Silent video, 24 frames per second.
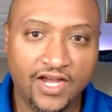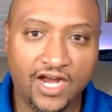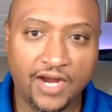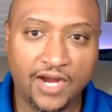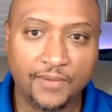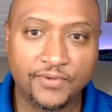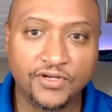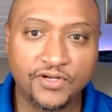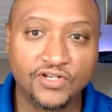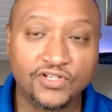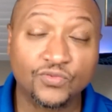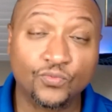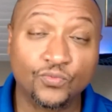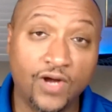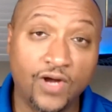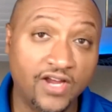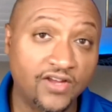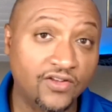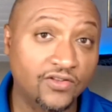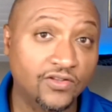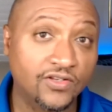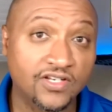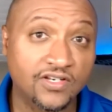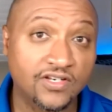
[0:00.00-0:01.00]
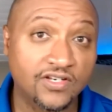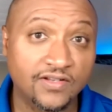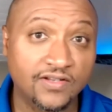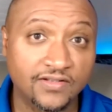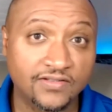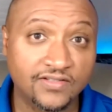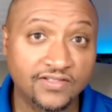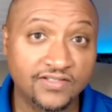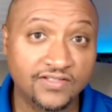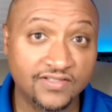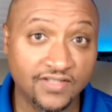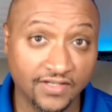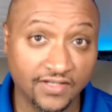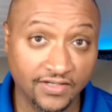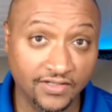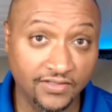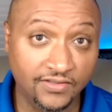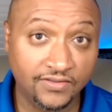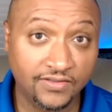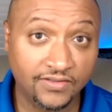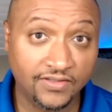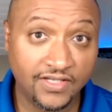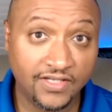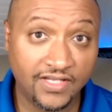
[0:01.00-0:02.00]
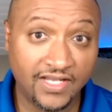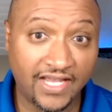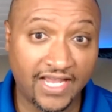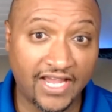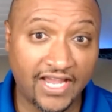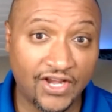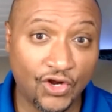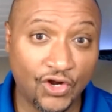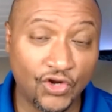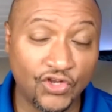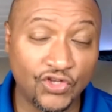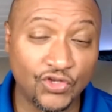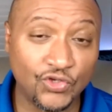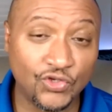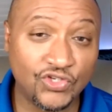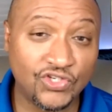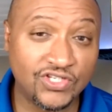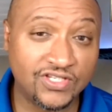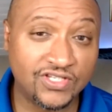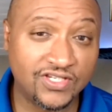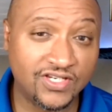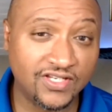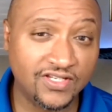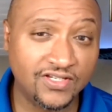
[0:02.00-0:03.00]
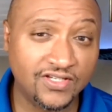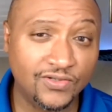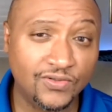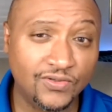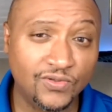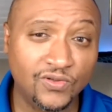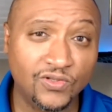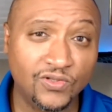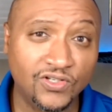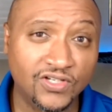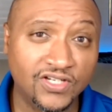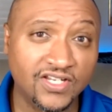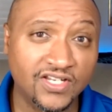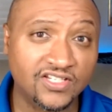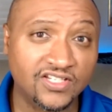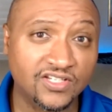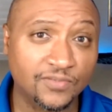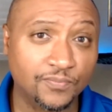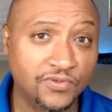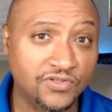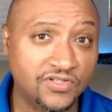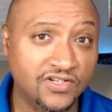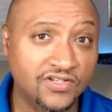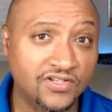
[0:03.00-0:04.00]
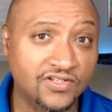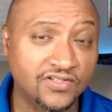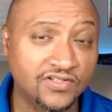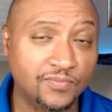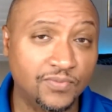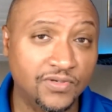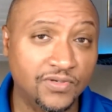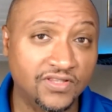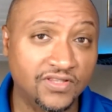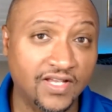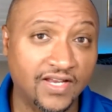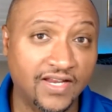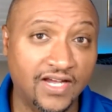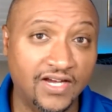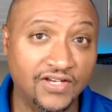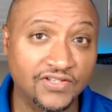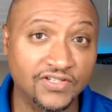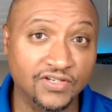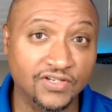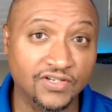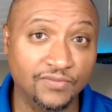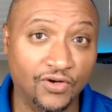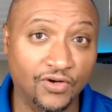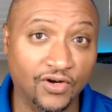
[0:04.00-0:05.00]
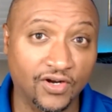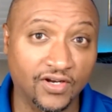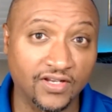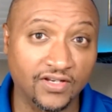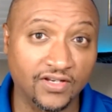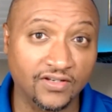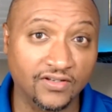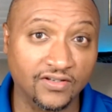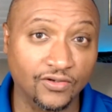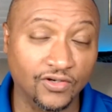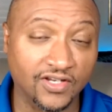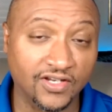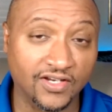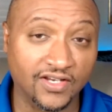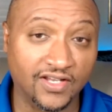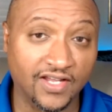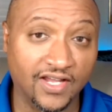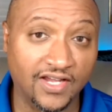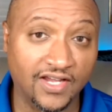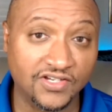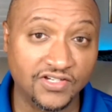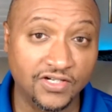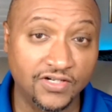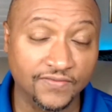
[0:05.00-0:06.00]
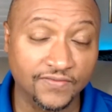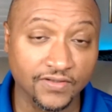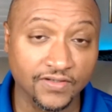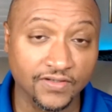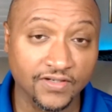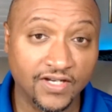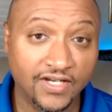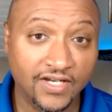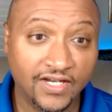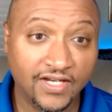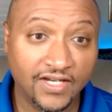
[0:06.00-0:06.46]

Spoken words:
I'm curious, why are you looking to sell? And are you still looking to potentially put that house on the market or get a cash offer?